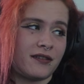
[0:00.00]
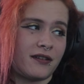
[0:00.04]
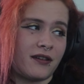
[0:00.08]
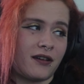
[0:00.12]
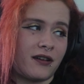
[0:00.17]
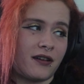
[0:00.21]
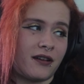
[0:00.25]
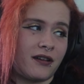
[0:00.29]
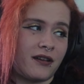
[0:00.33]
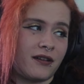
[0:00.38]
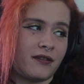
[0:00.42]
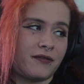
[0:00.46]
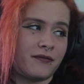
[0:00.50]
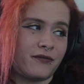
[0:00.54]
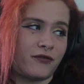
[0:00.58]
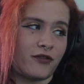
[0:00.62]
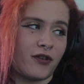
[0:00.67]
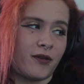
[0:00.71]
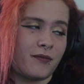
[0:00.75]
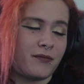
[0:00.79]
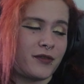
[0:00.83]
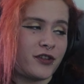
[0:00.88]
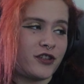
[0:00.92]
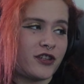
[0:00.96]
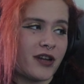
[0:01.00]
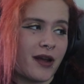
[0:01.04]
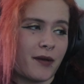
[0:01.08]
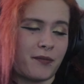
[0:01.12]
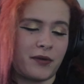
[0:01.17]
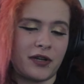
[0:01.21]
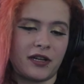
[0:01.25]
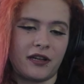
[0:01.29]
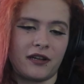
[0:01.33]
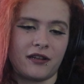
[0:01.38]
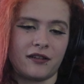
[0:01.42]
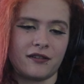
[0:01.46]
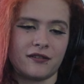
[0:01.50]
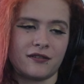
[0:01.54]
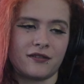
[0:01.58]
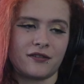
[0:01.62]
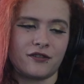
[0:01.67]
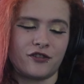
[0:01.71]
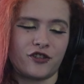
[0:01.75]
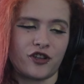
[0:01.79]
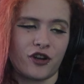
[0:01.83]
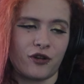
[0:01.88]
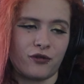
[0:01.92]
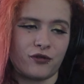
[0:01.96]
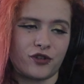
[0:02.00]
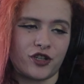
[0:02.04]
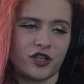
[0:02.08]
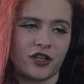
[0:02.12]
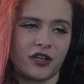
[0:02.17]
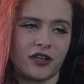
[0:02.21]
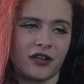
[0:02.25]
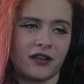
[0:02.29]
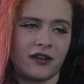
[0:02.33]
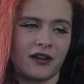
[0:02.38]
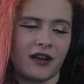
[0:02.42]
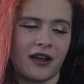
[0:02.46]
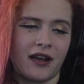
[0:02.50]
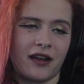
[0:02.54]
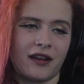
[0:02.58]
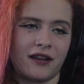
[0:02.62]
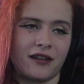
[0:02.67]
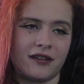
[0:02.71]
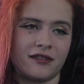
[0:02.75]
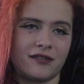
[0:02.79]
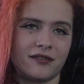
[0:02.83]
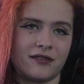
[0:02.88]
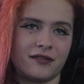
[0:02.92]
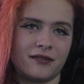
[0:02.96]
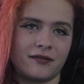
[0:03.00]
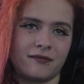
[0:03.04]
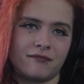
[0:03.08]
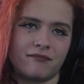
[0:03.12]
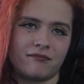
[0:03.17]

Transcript: from the Japanese Joshi and,